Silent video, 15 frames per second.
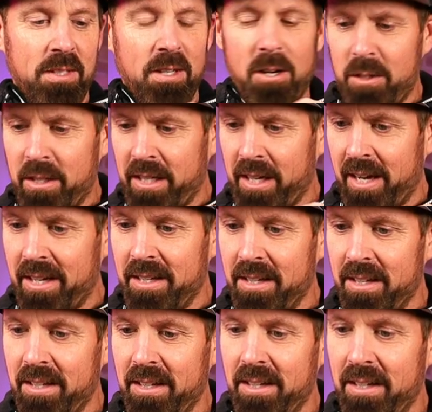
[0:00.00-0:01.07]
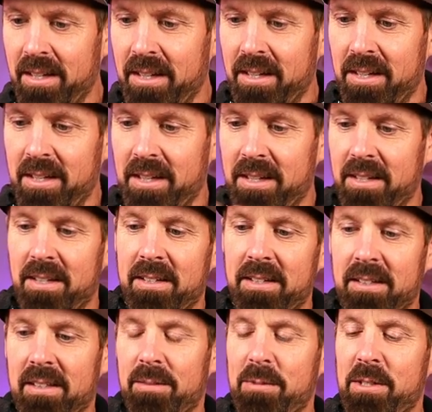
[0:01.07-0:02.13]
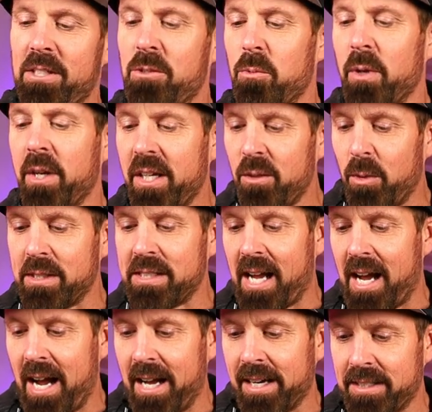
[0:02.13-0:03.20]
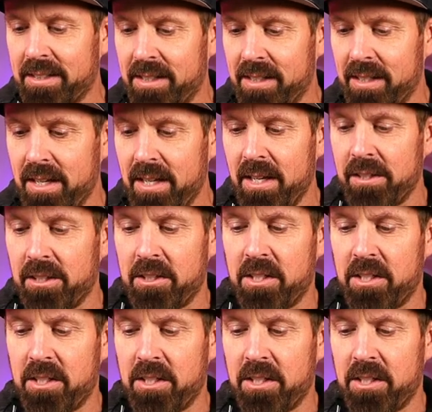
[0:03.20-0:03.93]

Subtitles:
Okay. Let me just read what's on it. The